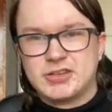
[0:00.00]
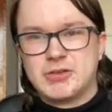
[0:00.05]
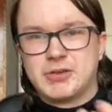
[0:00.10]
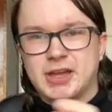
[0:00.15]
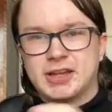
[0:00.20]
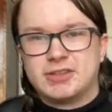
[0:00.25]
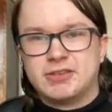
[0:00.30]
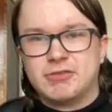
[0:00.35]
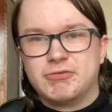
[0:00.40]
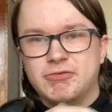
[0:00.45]
you
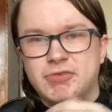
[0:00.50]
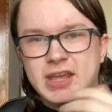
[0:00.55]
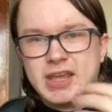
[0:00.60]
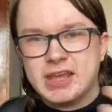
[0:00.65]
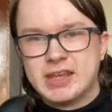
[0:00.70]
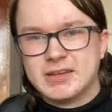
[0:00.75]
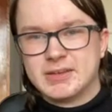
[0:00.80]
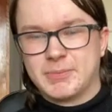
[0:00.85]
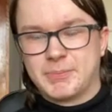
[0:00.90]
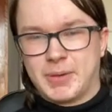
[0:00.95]
get to
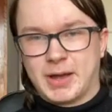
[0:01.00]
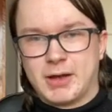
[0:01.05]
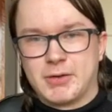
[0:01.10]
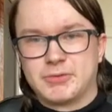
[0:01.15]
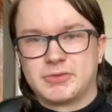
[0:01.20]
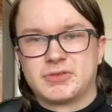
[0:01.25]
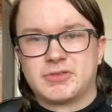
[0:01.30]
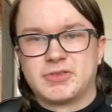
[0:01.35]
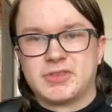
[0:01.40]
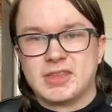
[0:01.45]
read
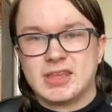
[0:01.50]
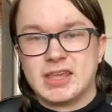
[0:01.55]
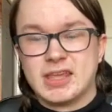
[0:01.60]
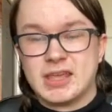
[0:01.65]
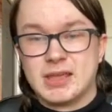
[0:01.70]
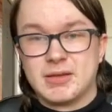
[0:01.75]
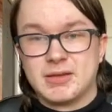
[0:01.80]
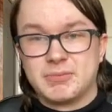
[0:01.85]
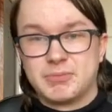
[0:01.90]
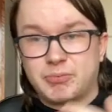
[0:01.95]
about
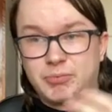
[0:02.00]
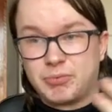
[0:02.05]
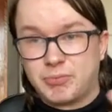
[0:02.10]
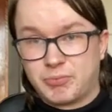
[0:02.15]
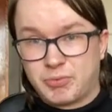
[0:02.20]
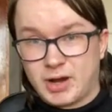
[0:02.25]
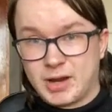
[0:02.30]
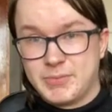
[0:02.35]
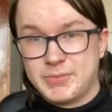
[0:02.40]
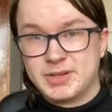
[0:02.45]
the
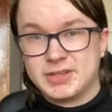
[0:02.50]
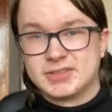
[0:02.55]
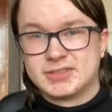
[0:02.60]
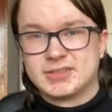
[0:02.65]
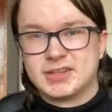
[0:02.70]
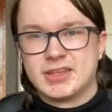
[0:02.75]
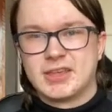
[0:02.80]
Prime Minister.